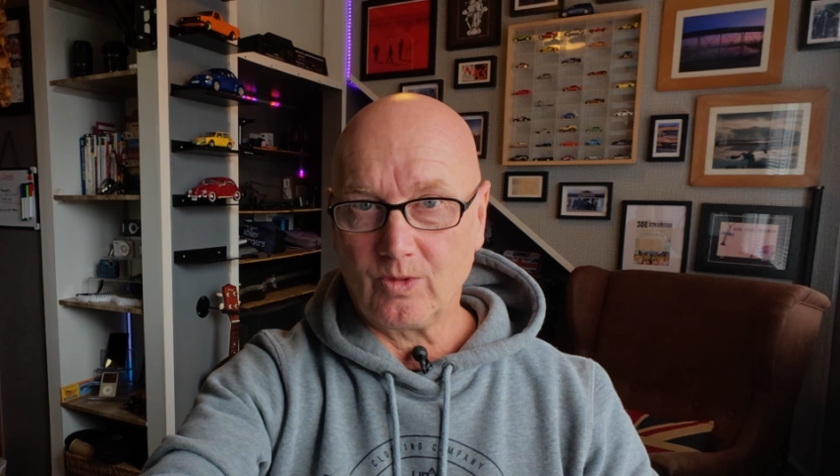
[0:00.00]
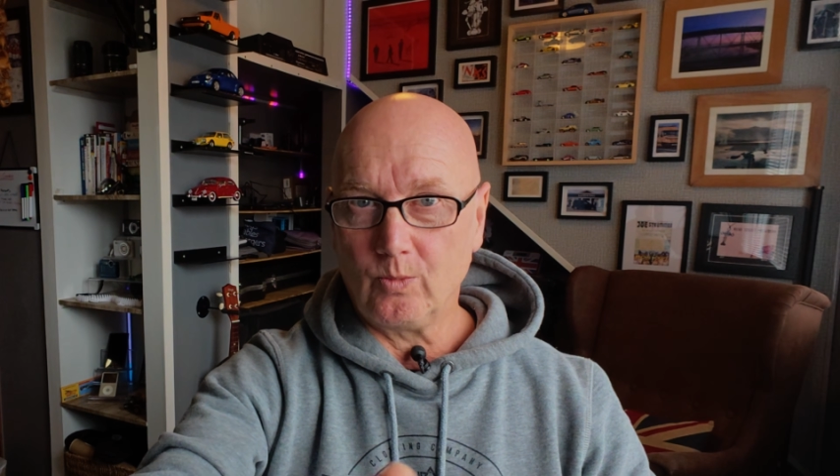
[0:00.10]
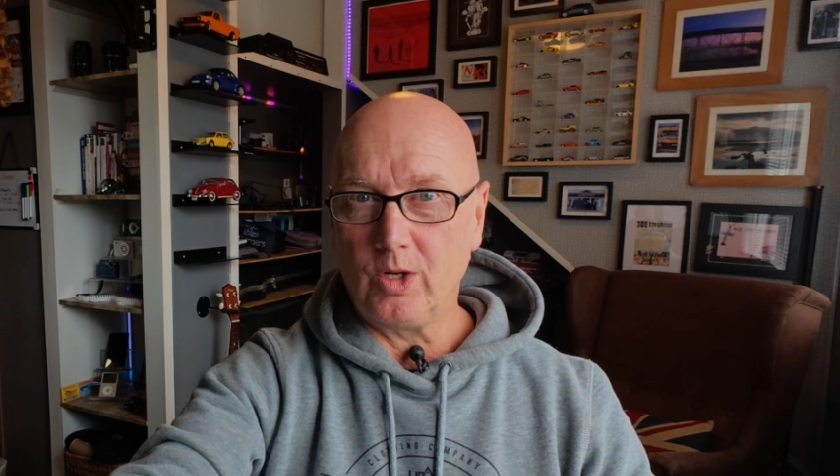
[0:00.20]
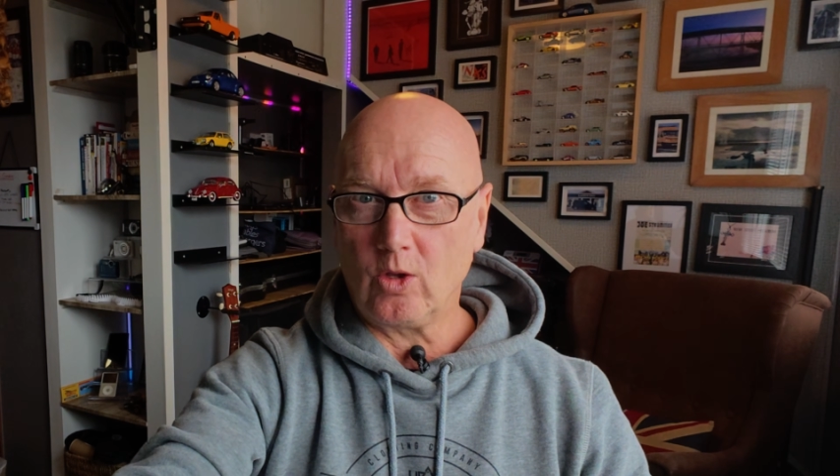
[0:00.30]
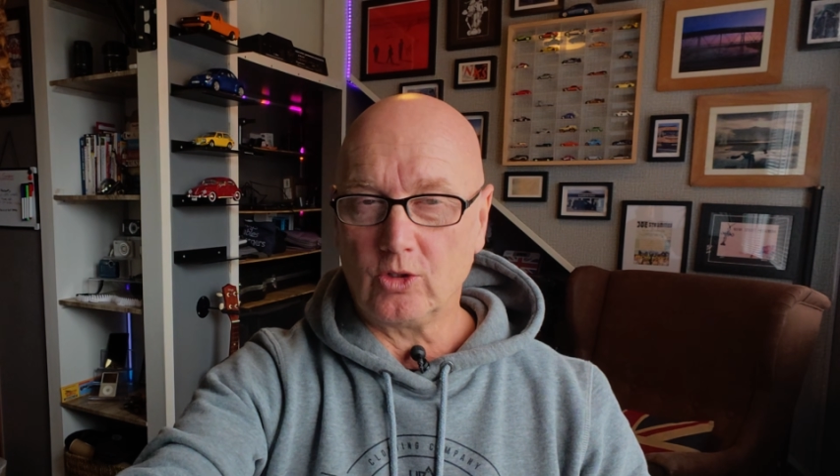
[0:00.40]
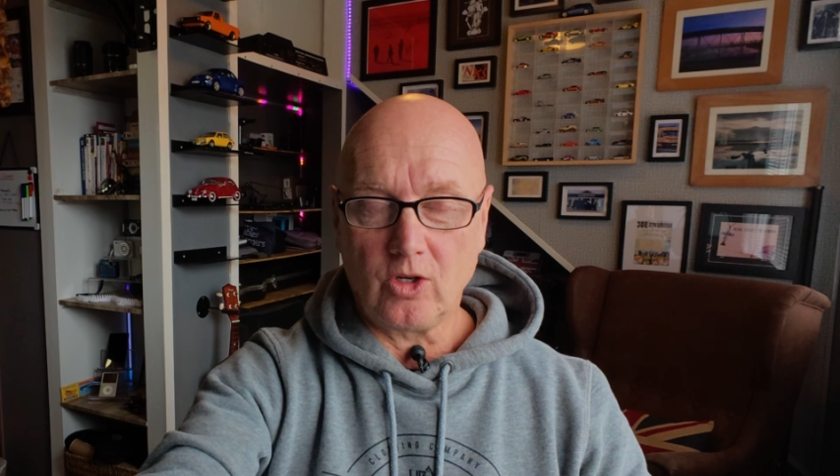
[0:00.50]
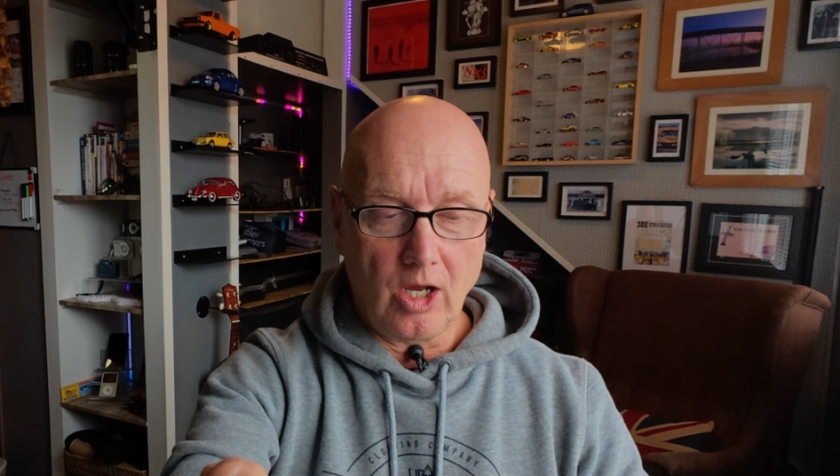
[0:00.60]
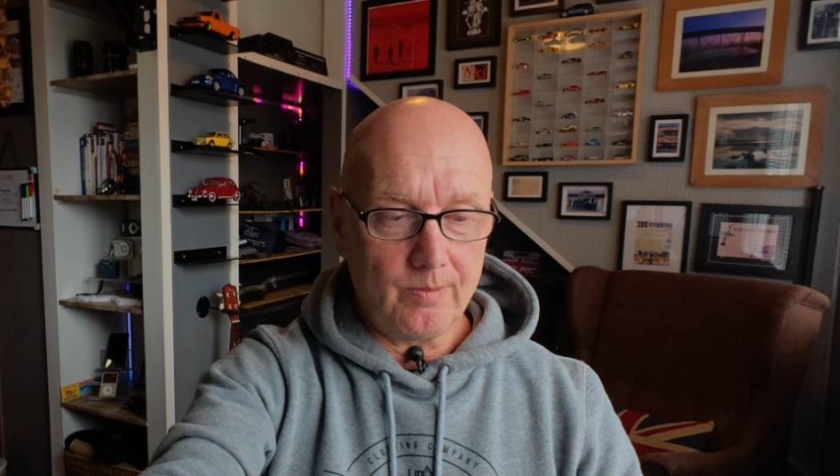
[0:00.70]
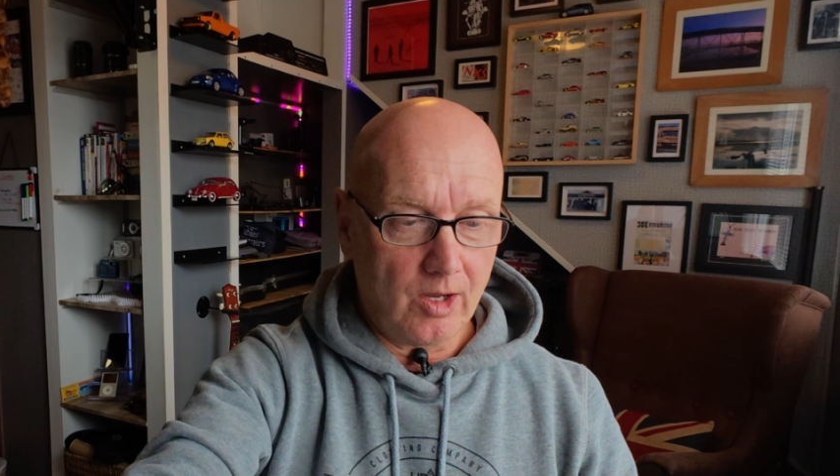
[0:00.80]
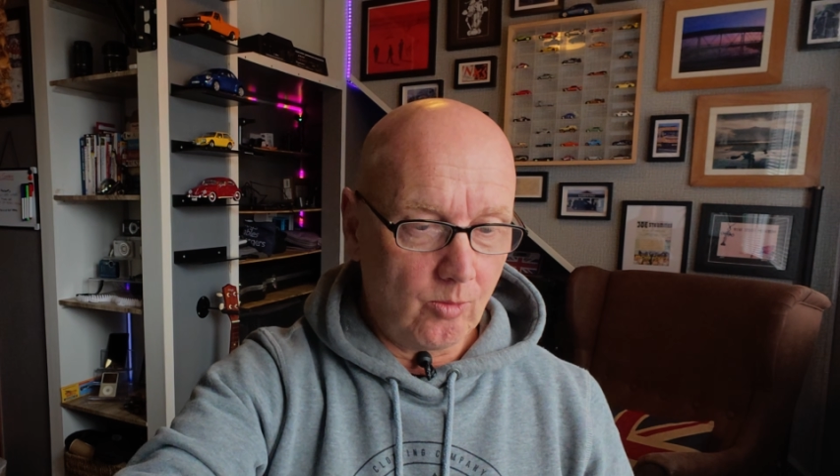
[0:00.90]
When I got
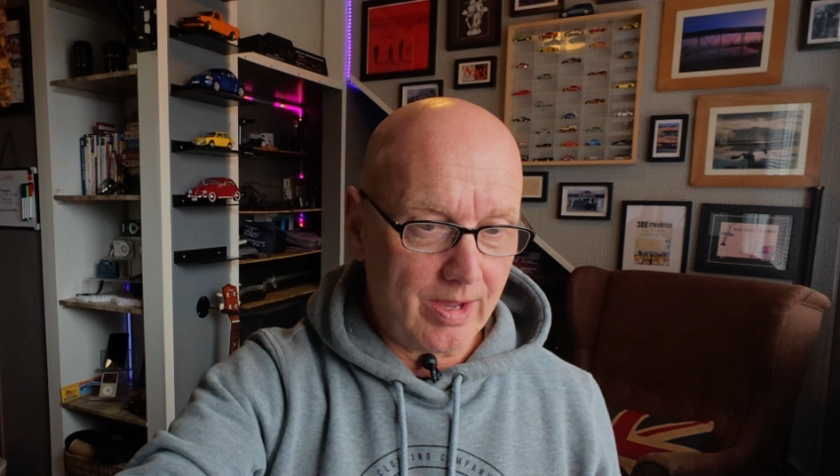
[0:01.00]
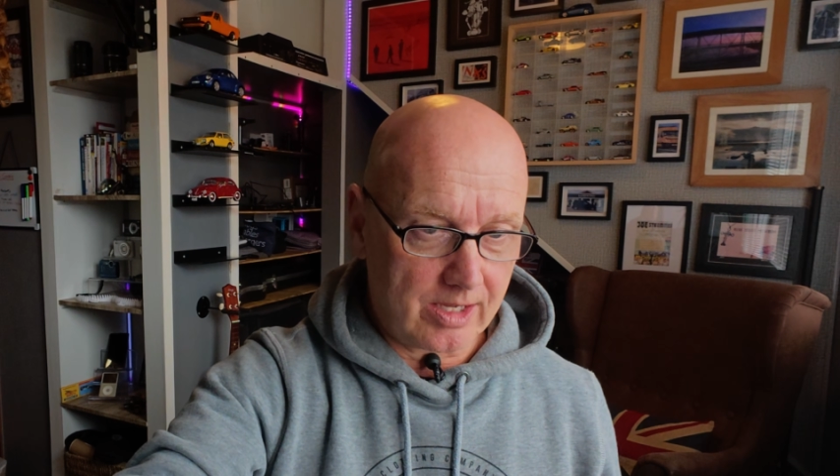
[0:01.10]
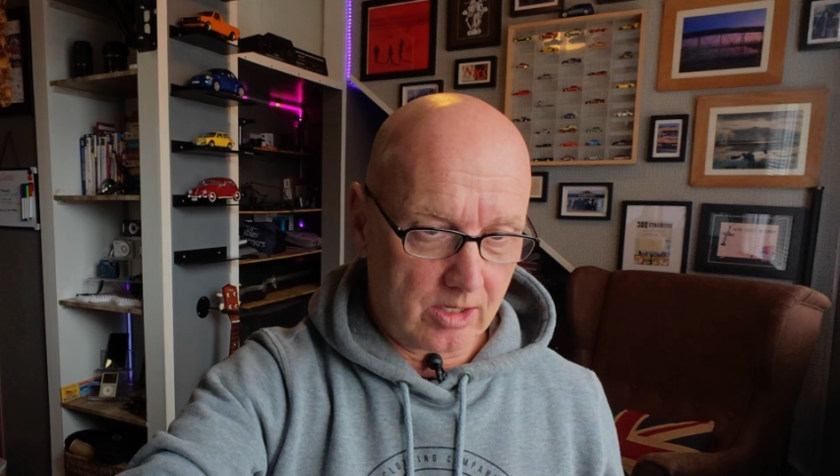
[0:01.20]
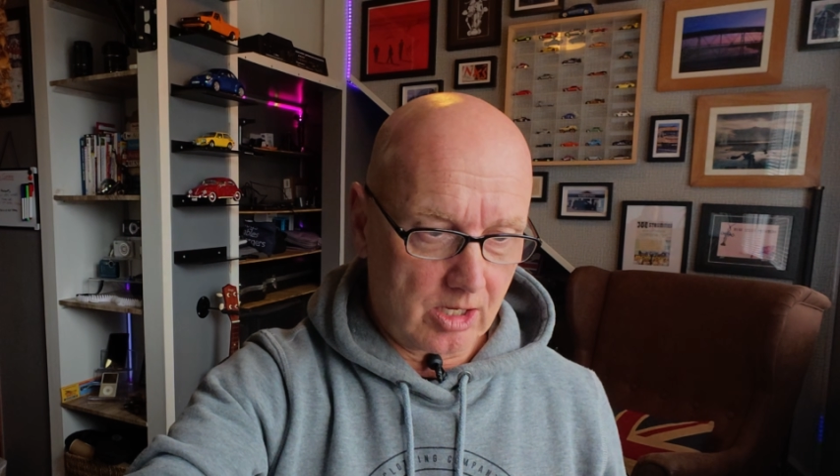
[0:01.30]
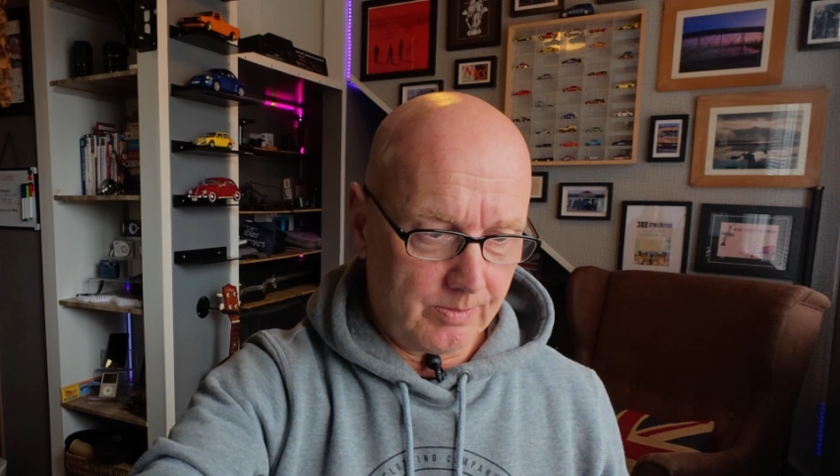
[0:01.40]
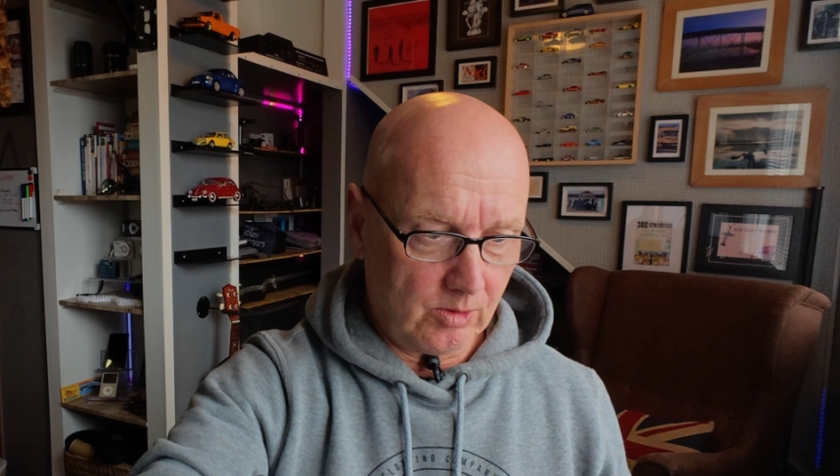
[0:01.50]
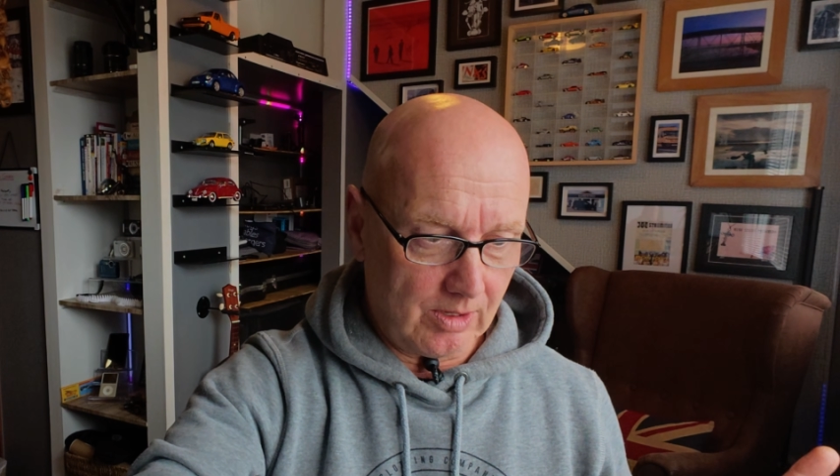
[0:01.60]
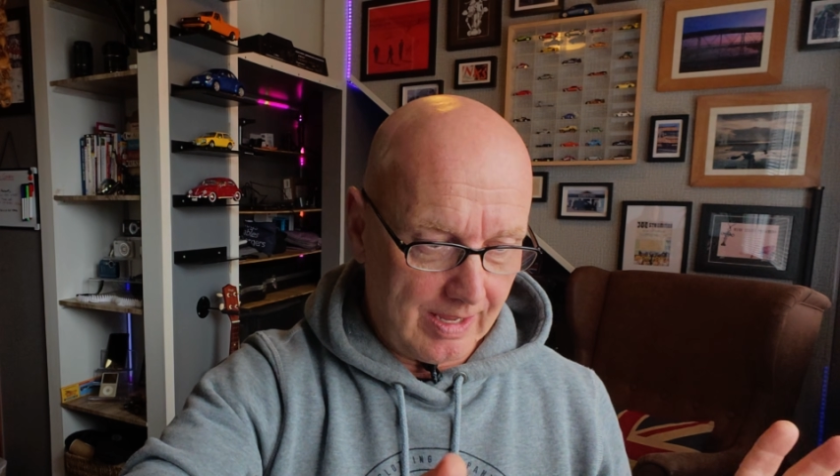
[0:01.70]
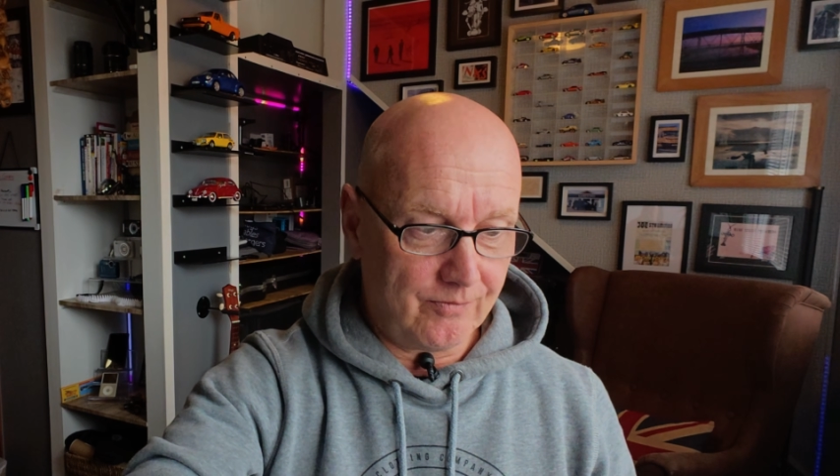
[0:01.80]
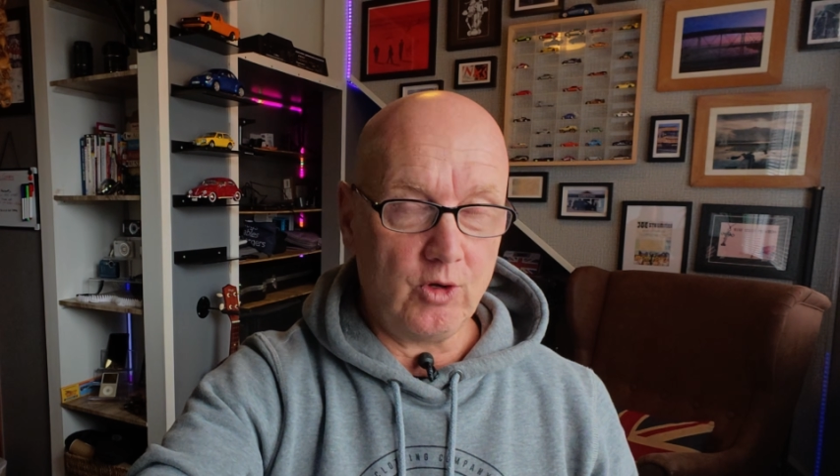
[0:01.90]
time, I'll make a
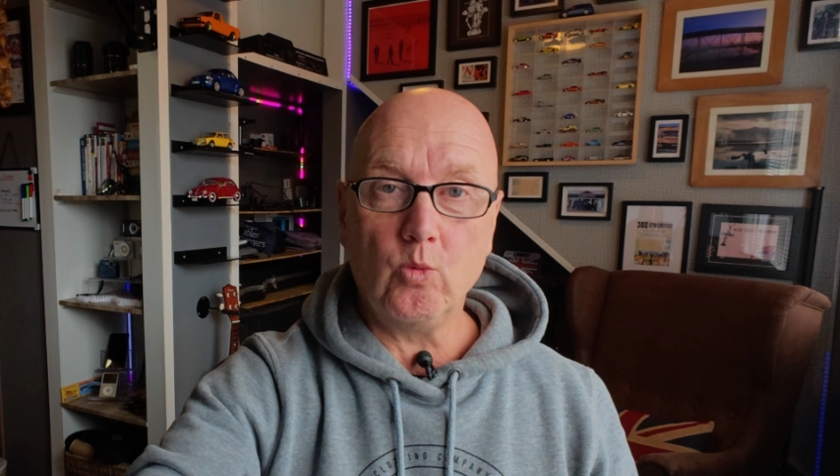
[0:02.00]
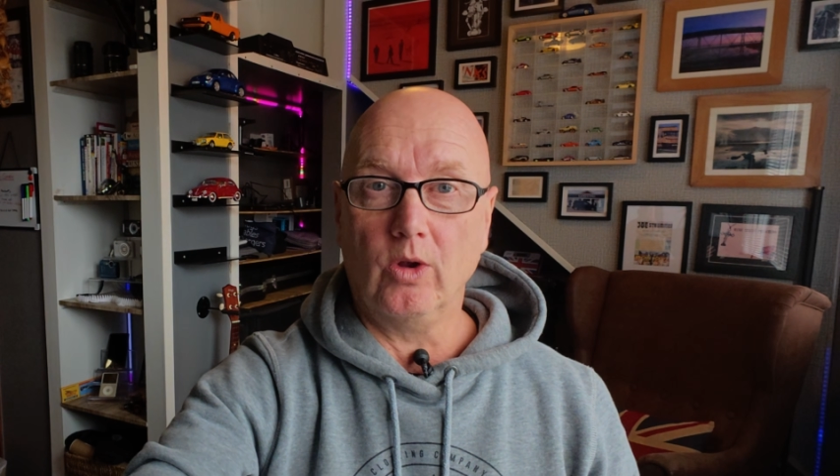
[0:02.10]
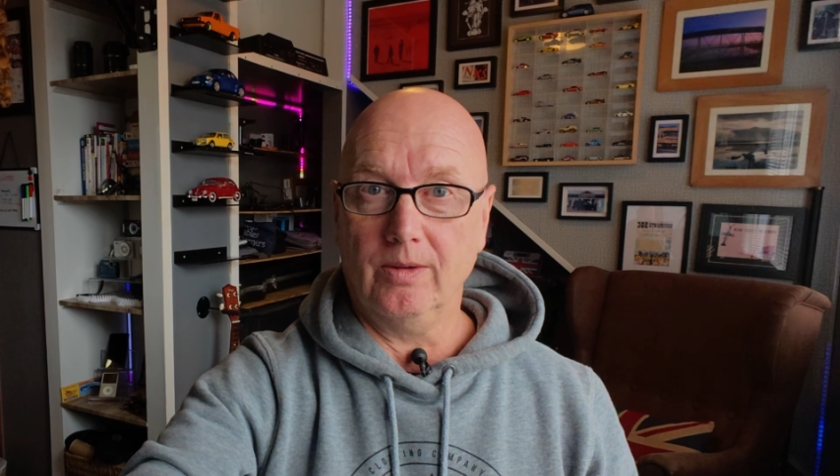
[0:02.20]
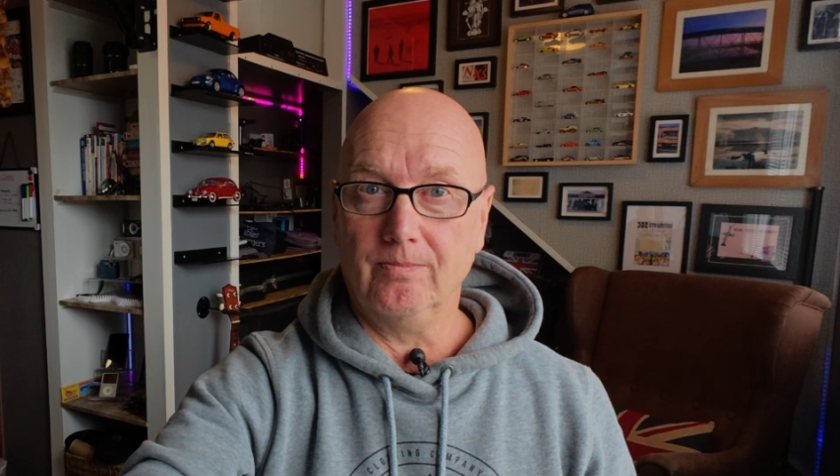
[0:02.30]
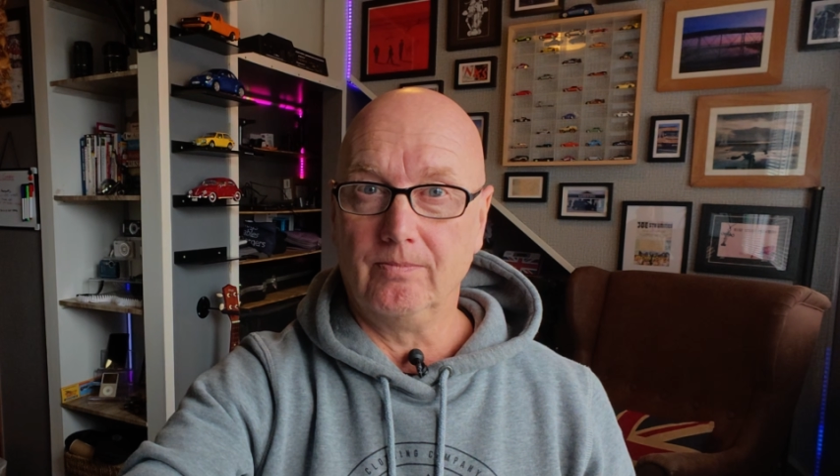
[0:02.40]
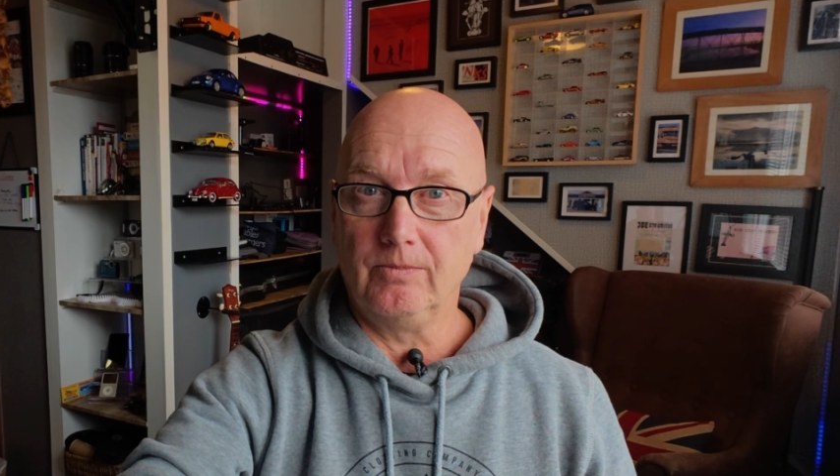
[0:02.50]
couple if you want them.